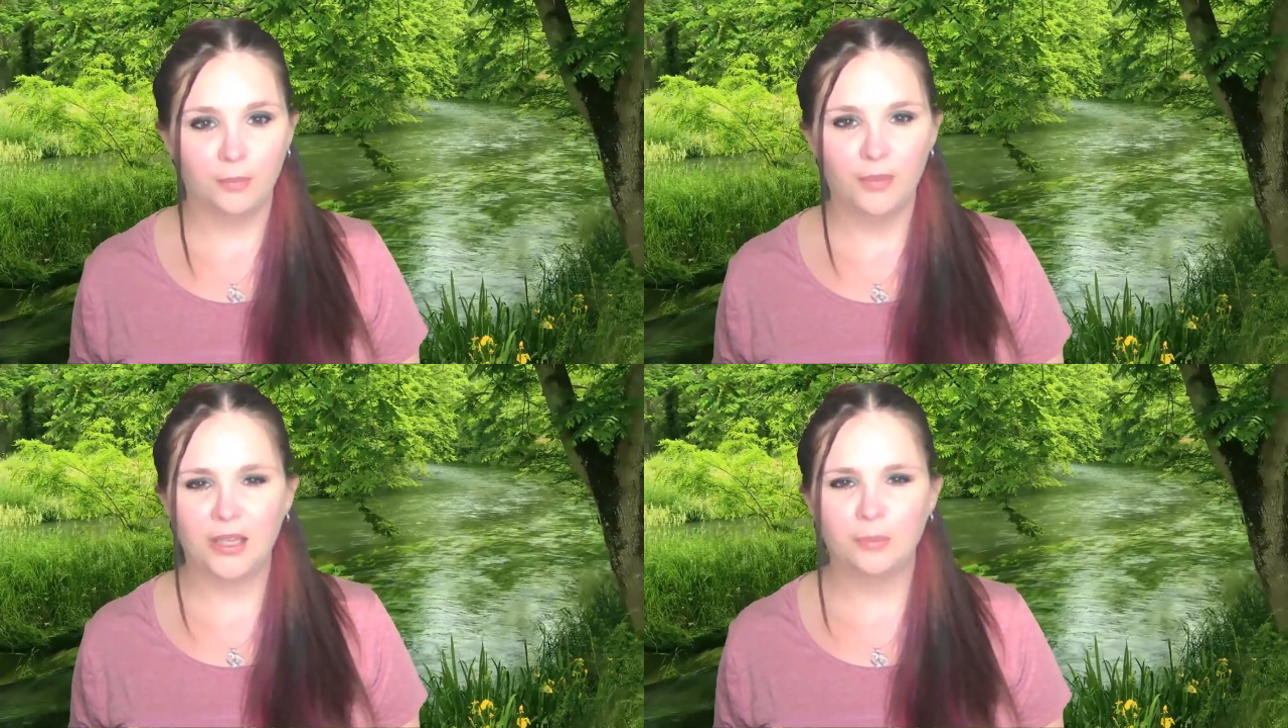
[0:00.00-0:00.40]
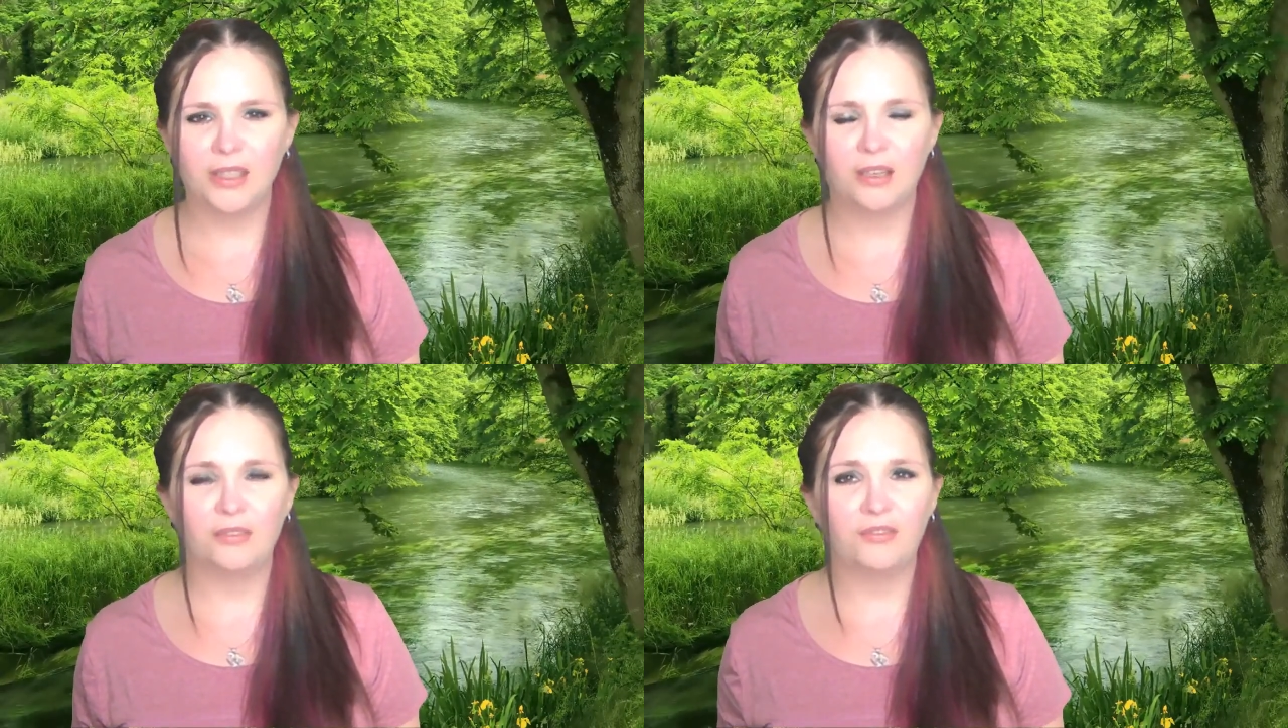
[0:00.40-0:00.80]

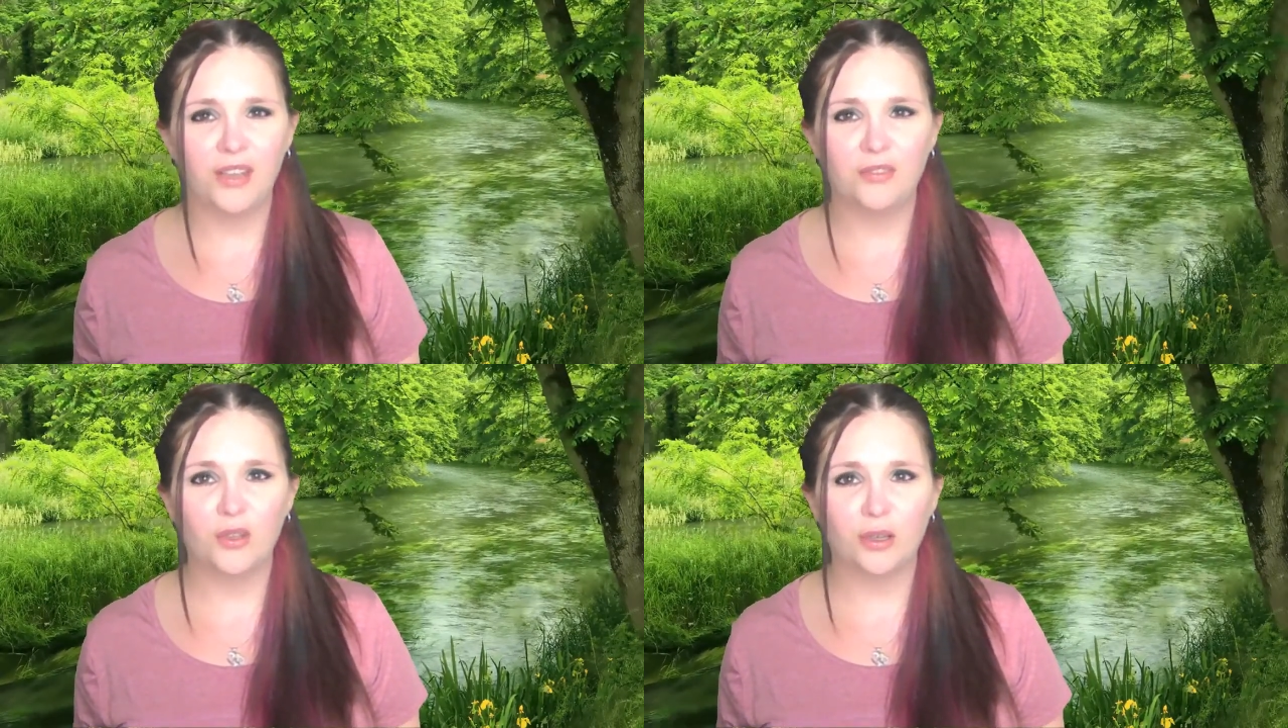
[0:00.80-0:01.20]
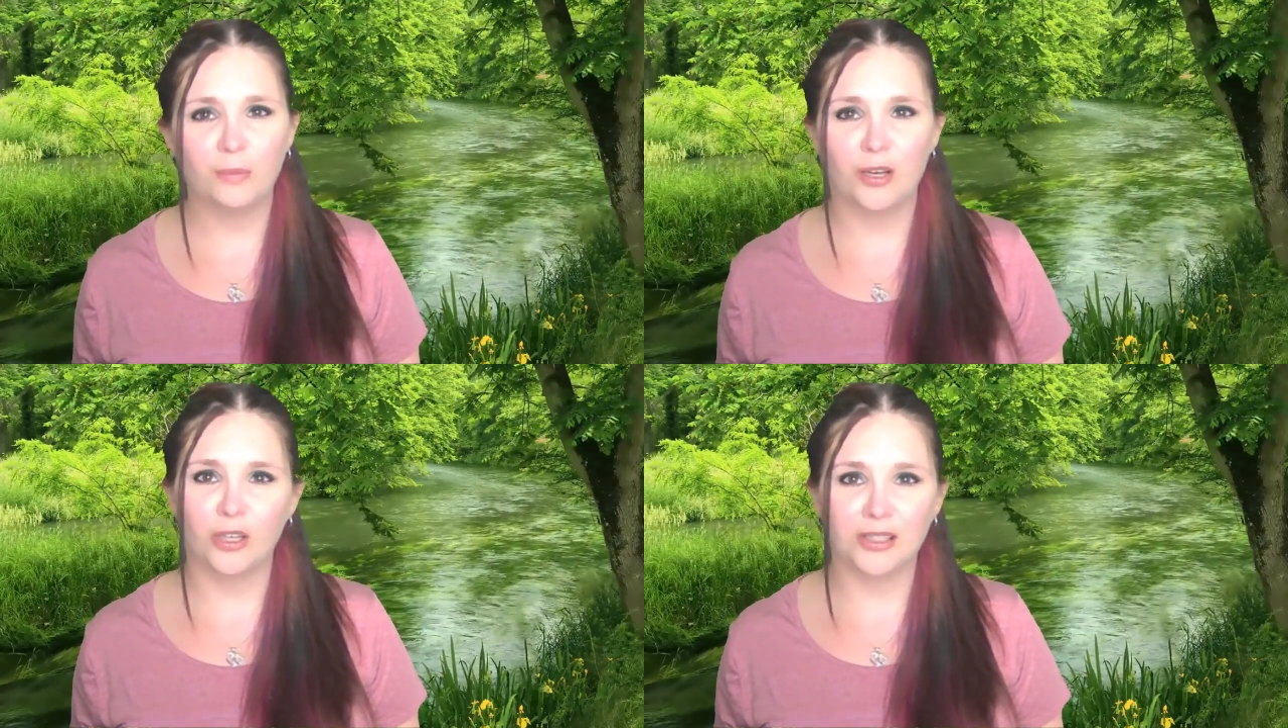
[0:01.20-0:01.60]
becoming a favorite
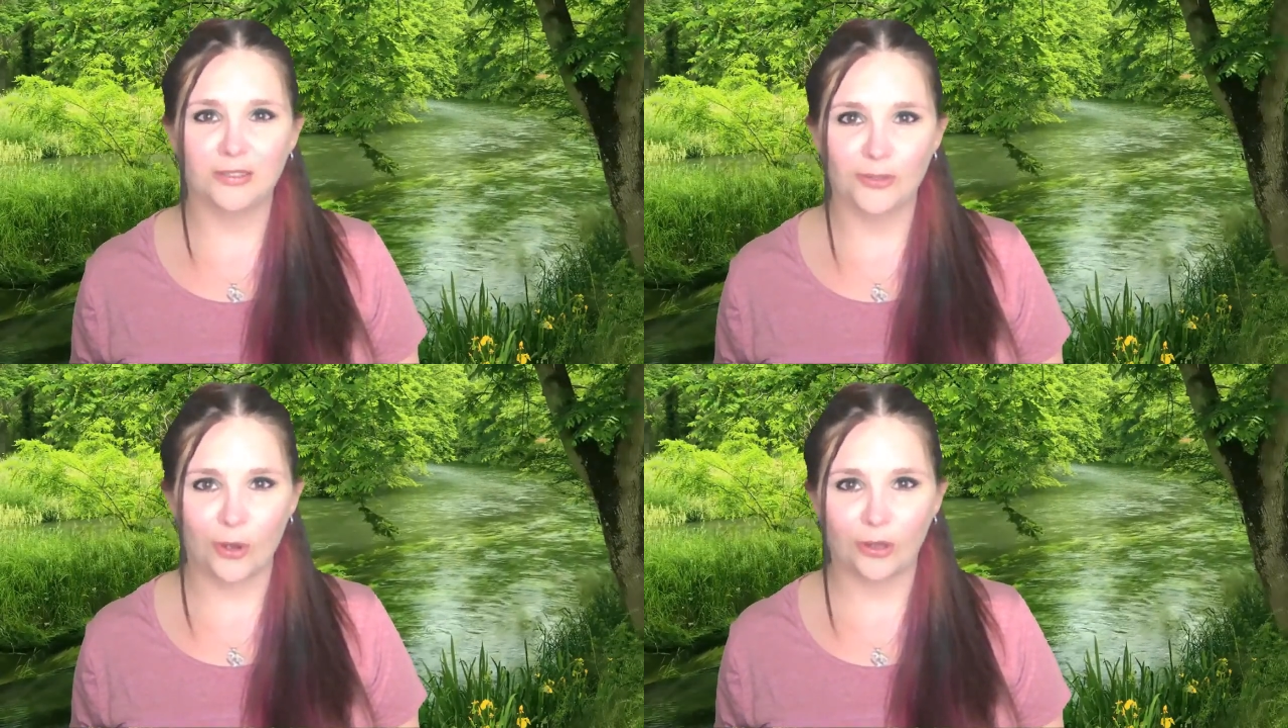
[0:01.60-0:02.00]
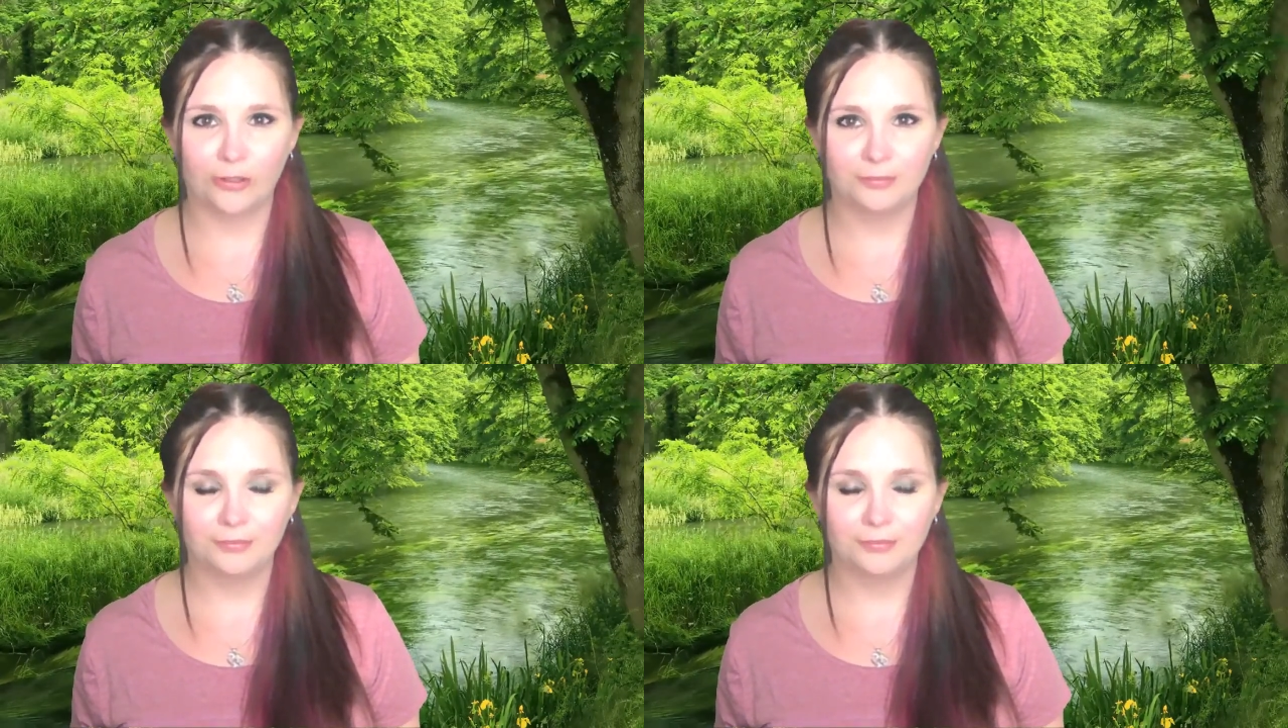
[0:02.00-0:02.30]
American song.